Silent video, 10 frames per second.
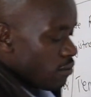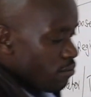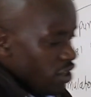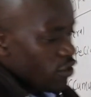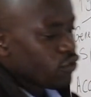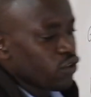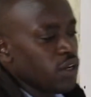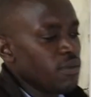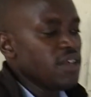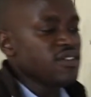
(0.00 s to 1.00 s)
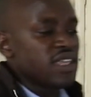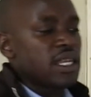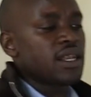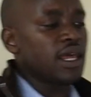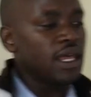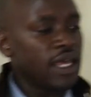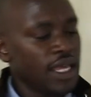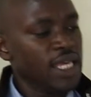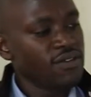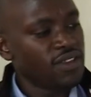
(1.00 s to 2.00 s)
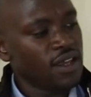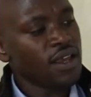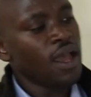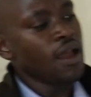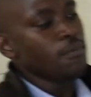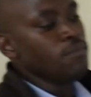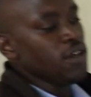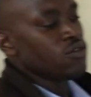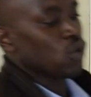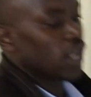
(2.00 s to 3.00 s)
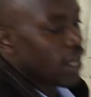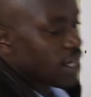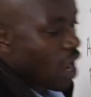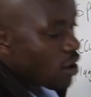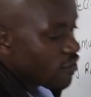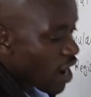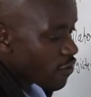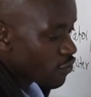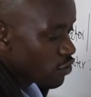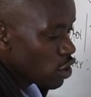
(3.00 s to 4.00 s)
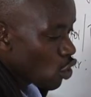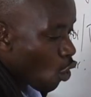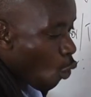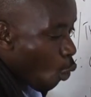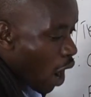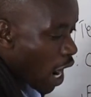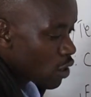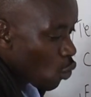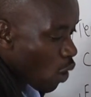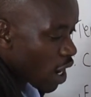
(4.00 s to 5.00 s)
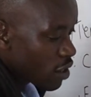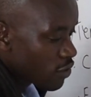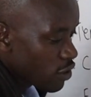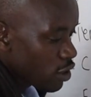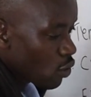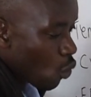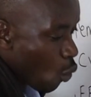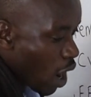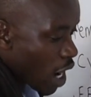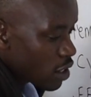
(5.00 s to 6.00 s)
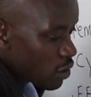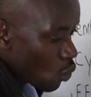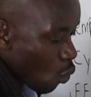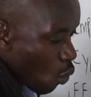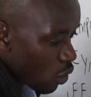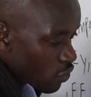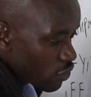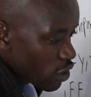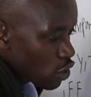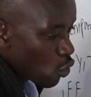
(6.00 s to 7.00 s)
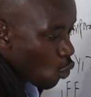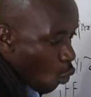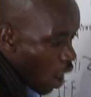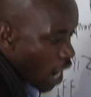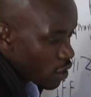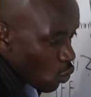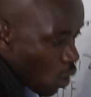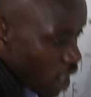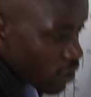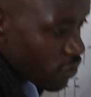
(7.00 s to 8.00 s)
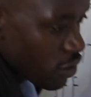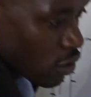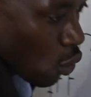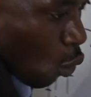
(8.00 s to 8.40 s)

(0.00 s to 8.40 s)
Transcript: Bit stream is the bits. Like now, if I have 0, 1, 1, 0, 1, 0, 1, 1, 0,